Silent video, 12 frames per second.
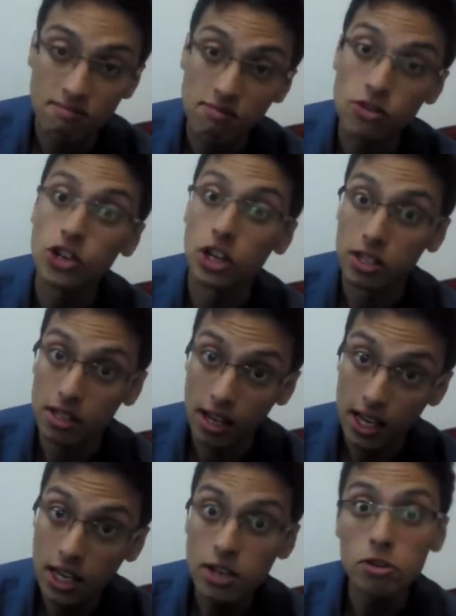Just
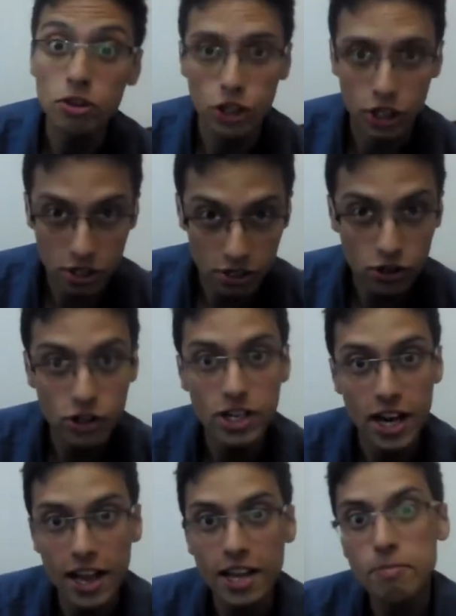like your shitty
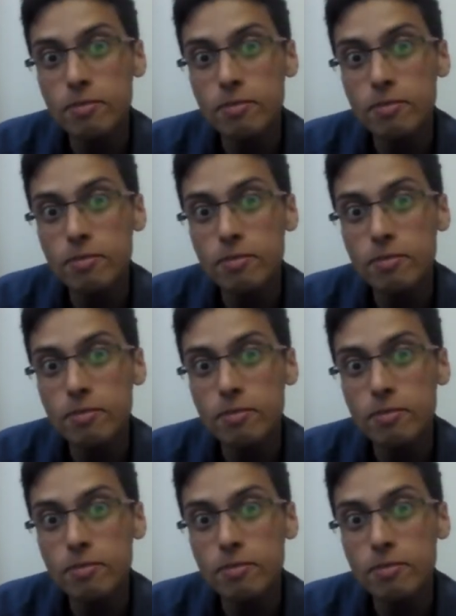genetic